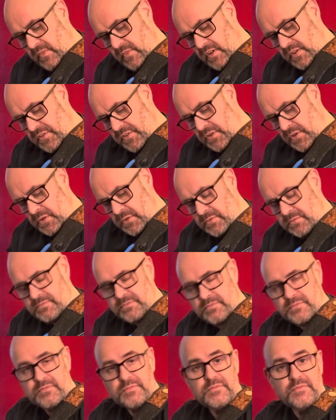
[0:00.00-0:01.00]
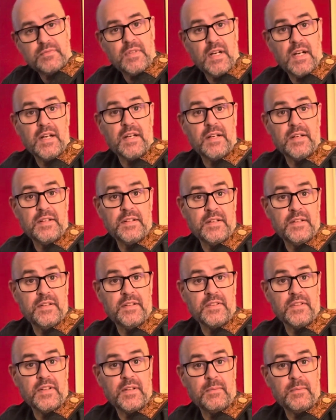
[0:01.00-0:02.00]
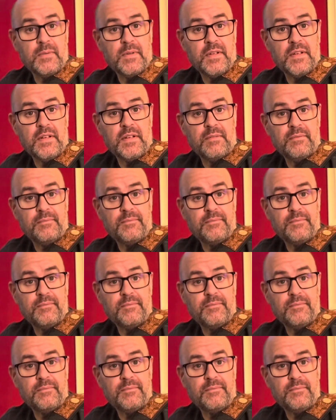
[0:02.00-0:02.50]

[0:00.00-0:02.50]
So I did the same thing.